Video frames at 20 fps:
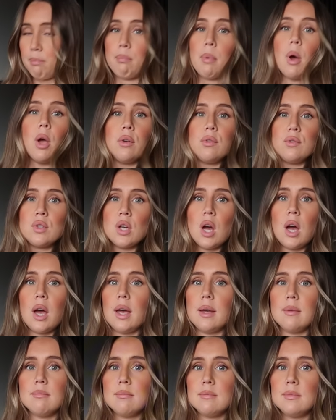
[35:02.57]
both
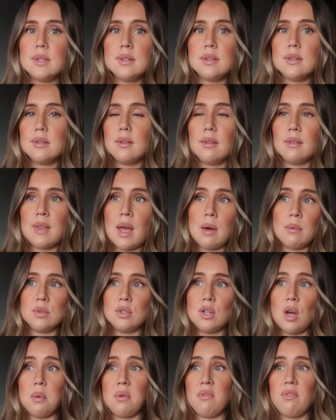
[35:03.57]
times there
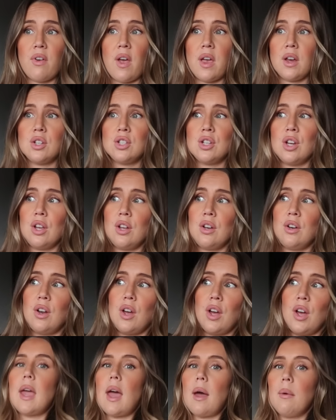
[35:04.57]
was no infection.
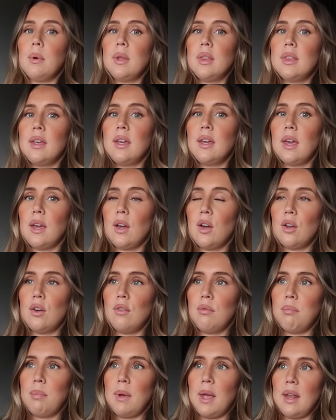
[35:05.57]
Yeah, we think it could
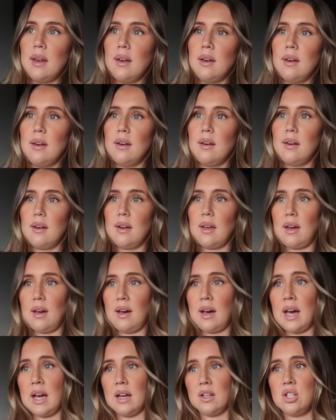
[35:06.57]
have been
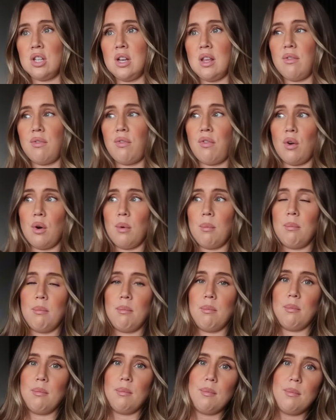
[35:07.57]
actually from
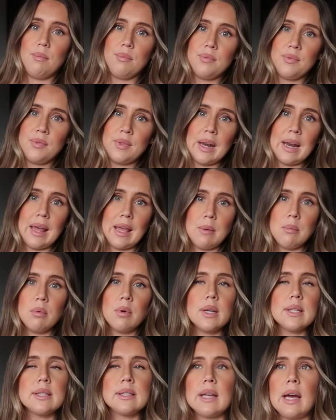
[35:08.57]
the labour
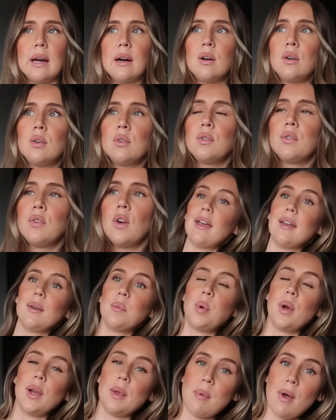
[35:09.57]
itself. That
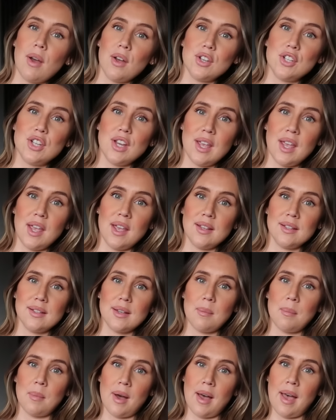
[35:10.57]
pretty much is
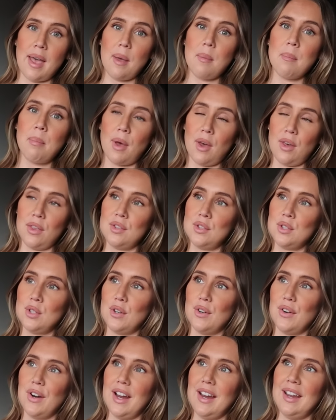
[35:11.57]
my birth
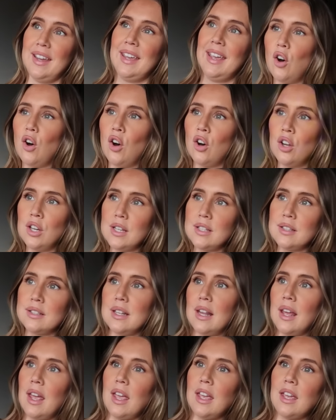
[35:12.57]
story.
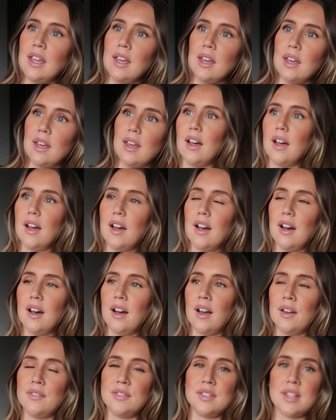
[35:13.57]
Honestly,
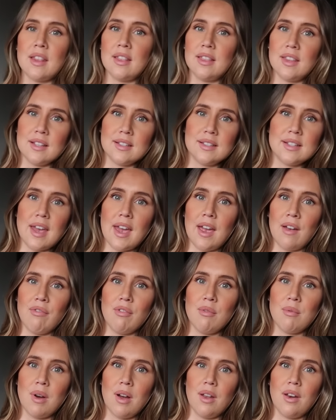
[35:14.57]
I've said this to
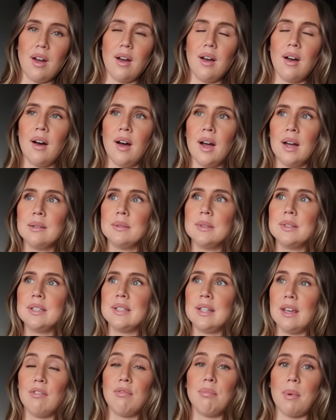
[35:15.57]
everyone, I
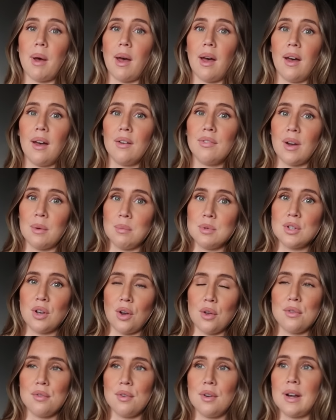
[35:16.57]
would give birth, I would
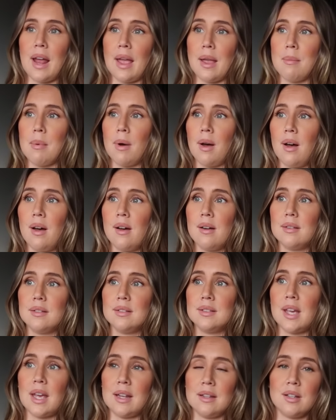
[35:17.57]
go through labour
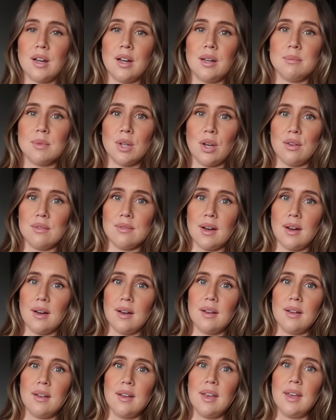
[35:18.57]
10 times
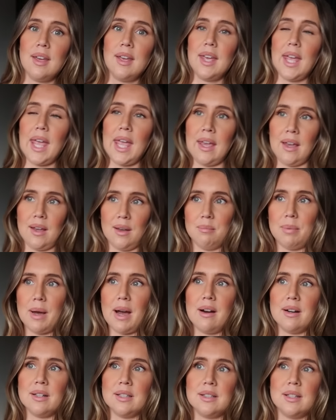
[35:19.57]
over in
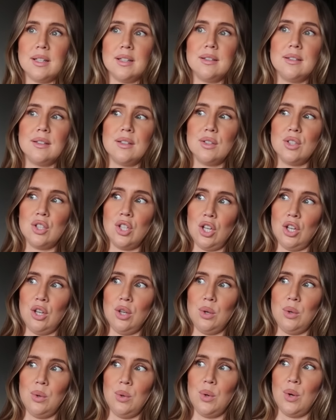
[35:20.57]
comparison to
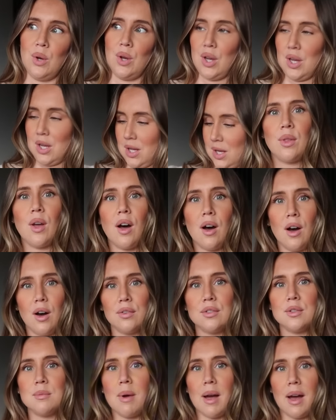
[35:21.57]
the
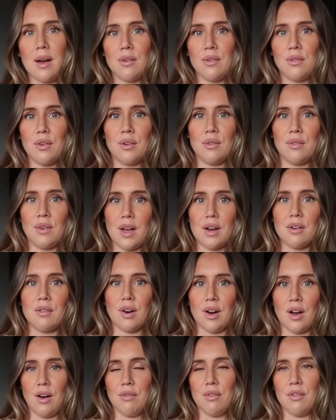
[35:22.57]
aftermath of like
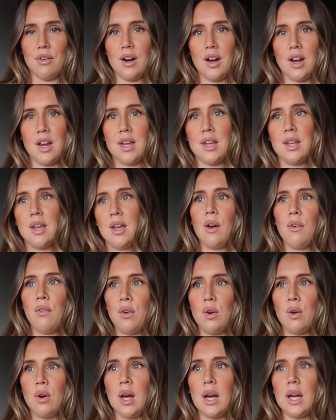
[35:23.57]
recovery. I
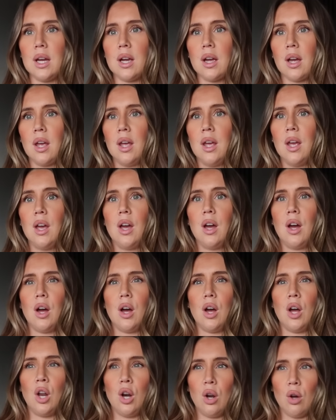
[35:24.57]
feel like
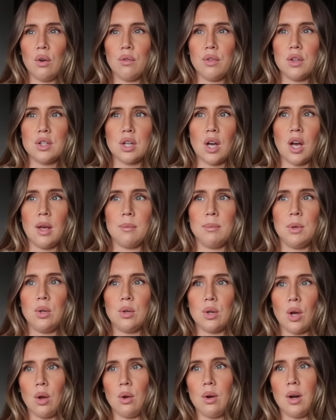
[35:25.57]
a lot of the time,
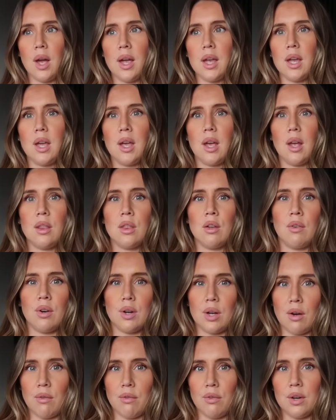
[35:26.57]
you know, like the
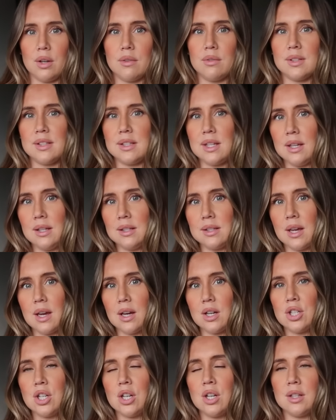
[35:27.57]
recovery of a
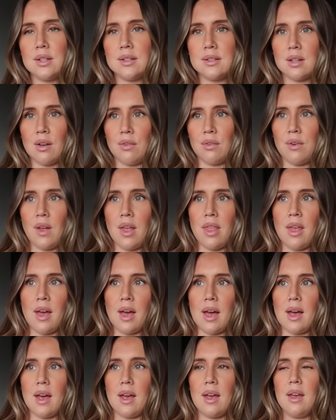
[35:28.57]
C-section and stuff like
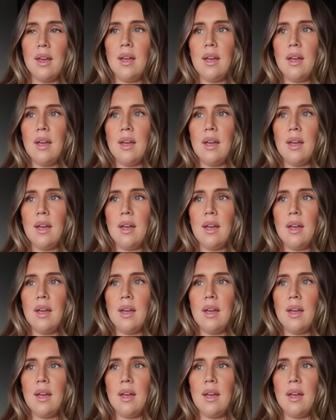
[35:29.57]
that,